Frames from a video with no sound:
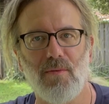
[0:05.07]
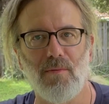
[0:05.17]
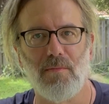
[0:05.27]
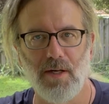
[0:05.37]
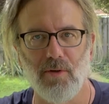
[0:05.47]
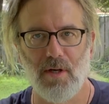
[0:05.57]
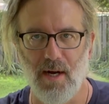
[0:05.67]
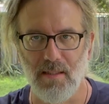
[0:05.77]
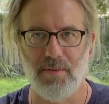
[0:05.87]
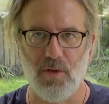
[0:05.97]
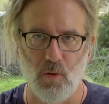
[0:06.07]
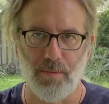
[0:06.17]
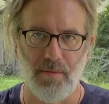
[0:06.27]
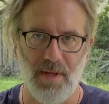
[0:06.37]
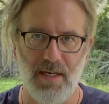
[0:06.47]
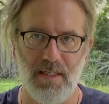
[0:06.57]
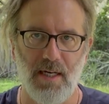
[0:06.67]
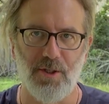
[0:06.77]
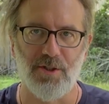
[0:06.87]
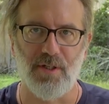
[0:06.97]
Microcosmic Orbit
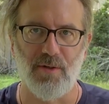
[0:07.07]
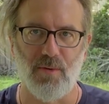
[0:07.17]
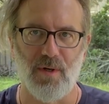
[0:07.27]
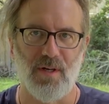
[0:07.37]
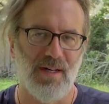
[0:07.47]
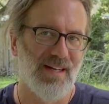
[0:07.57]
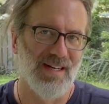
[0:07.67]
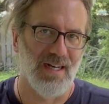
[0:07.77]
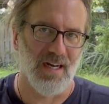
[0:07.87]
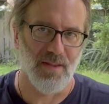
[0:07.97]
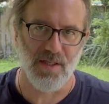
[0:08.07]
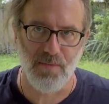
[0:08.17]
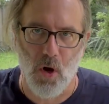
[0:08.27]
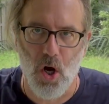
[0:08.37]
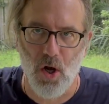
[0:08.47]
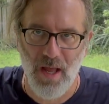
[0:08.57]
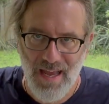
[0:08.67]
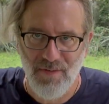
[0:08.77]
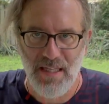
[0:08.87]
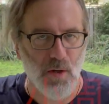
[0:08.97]
meditation, or the small
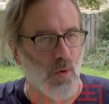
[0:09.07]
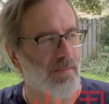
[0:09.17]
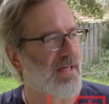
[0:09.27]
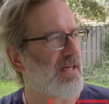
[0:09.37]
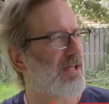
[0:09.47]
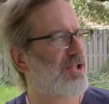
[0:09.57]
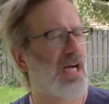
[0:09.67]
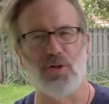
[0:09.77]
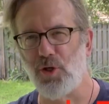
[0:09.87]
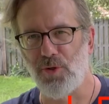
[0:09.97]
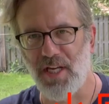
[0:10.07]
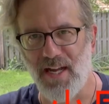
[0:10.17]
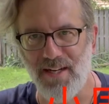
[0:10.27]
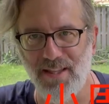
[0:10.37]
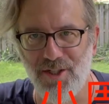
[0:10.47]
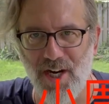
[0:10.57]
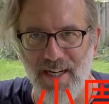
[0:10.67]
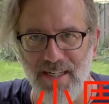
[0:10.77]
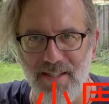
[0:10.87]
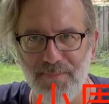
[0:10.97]
heavenly orbit, Xiǎo in the
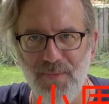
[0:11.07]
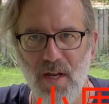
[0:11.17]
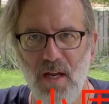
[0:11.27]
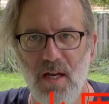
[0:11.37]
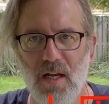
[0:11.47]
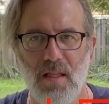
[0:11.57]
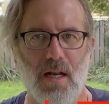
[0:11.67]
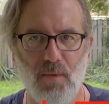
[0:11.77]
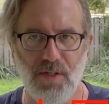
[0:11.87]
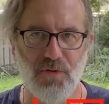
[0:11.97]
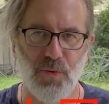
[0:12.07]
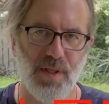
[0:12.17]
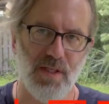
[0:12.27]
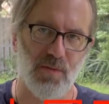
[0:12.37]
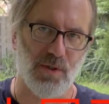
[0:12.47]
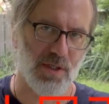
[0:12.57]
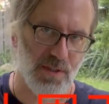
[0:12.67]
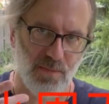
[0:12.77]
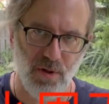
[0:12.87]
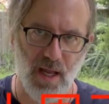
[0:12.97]
Chinese. A lot of ways of doing this. We're going to
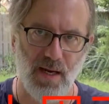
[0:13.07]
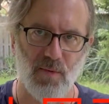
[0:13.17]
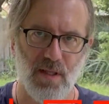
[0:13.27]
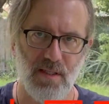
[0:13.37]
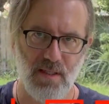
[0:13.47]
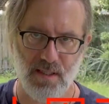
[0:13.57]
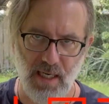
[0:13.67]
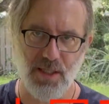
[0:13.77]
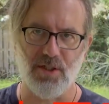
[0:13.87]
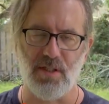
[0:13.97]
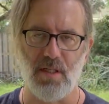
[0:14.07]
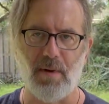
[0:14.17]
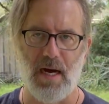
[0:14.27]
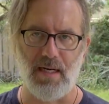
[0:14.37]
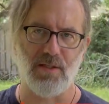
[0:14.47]
just play with sensations in the body.